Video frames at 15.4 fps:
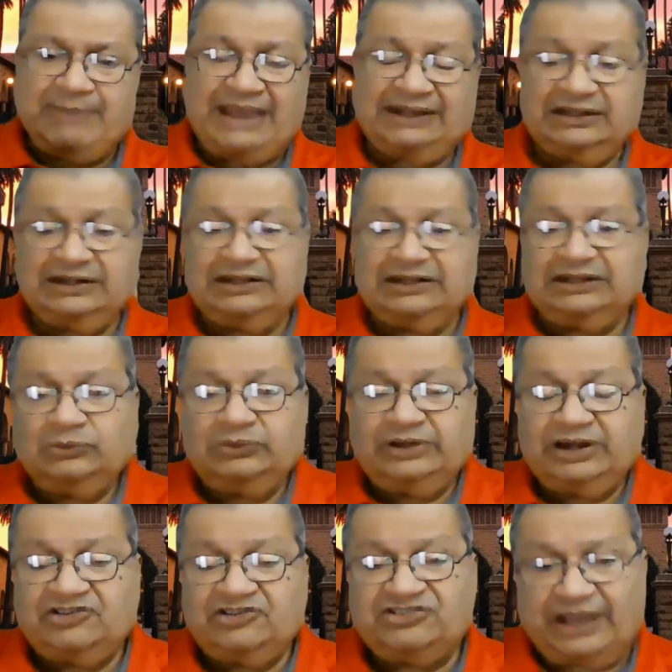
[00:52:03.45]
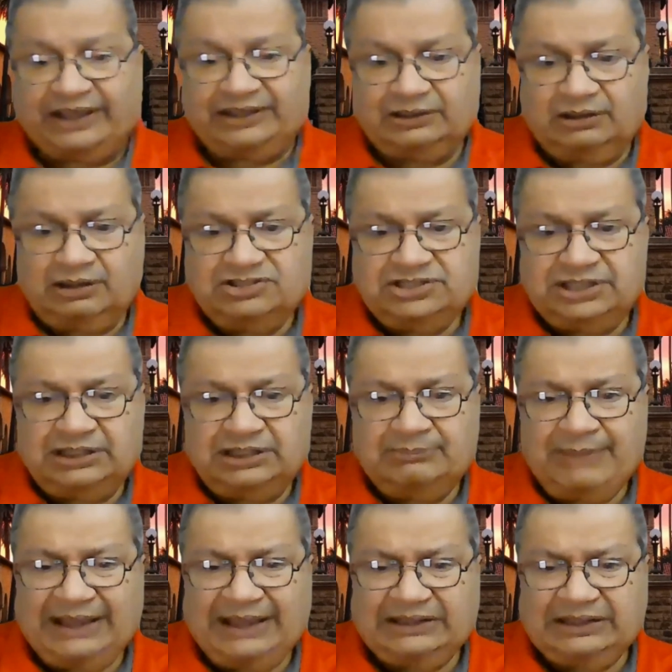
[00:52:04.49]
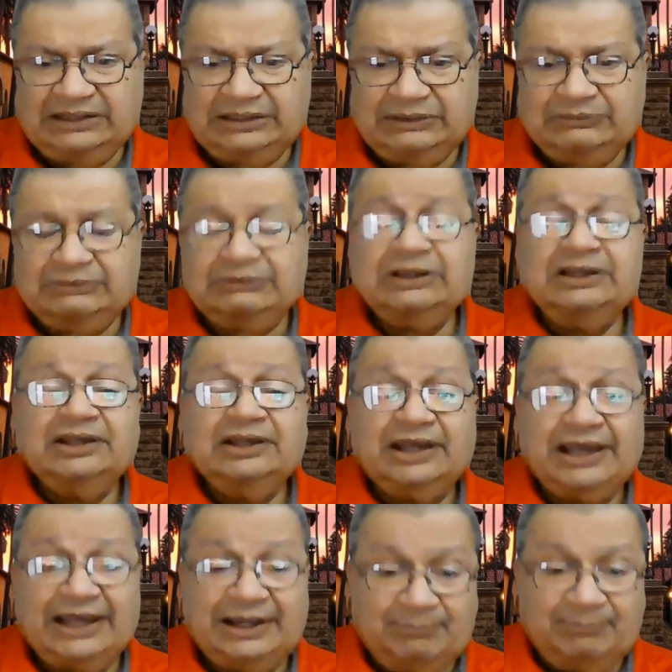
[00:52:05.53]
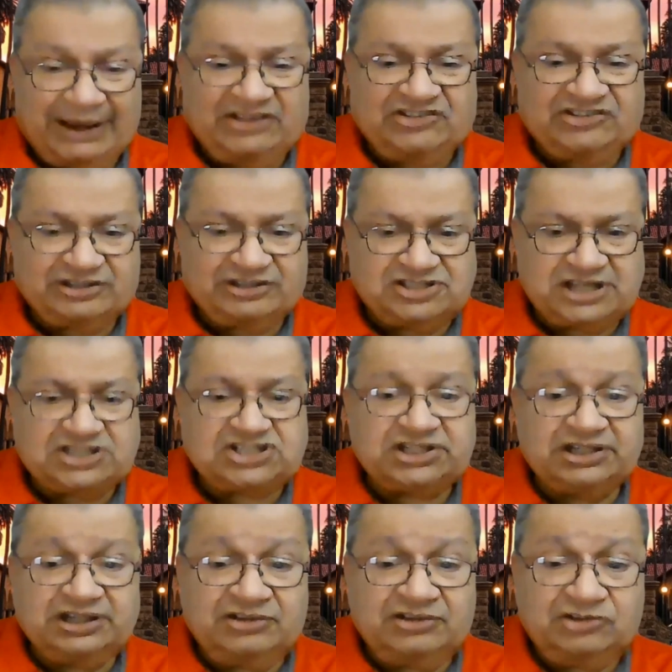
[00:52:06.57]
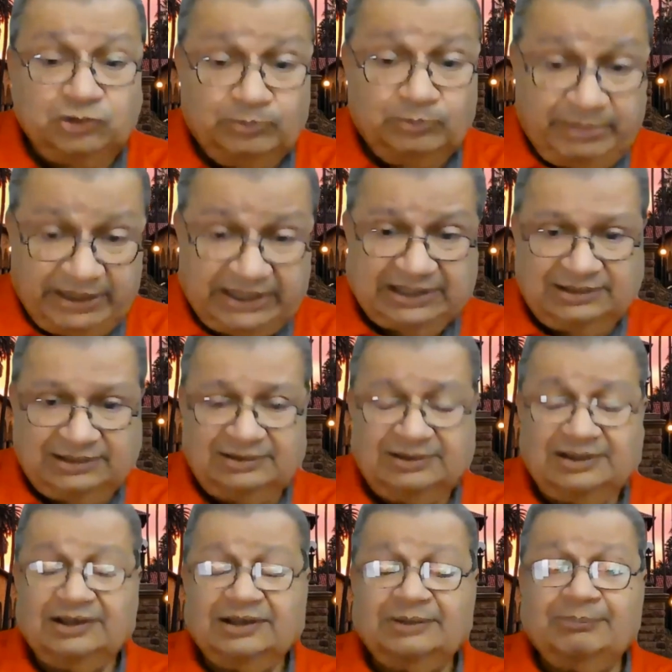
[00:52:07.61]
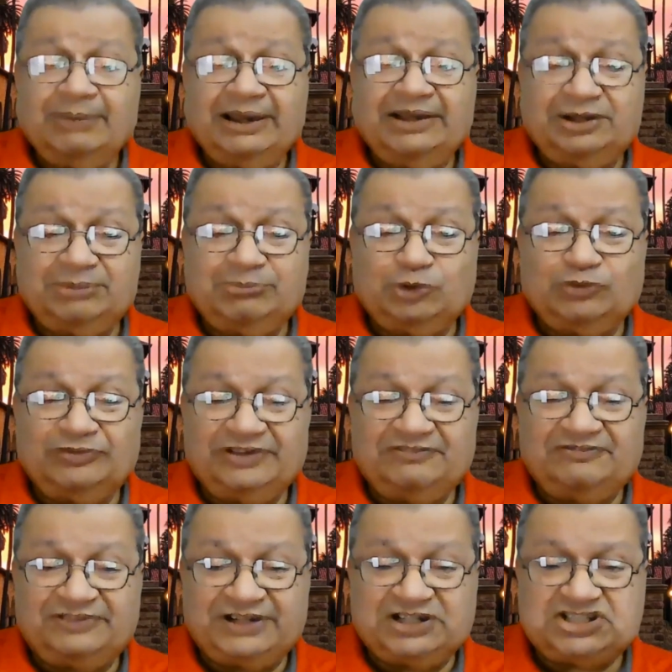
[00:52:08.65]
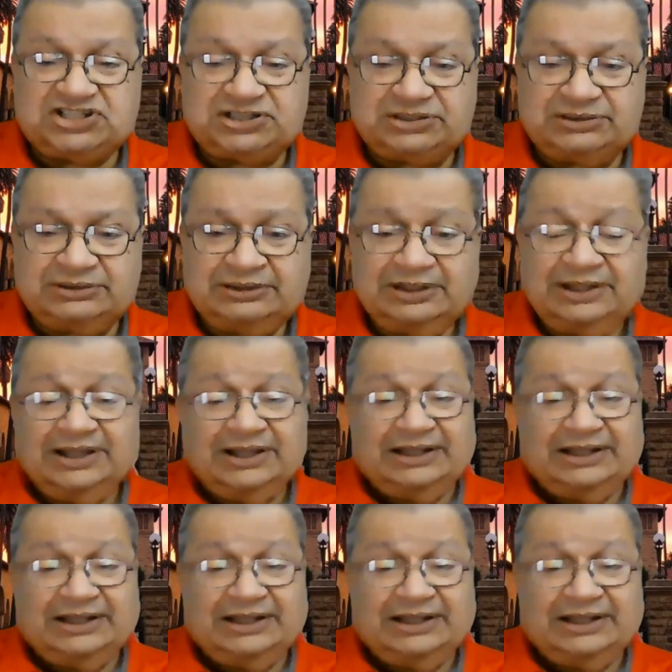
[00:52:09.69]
magnitude and psychological magnitude. And my suggestion is you begin by removing friction.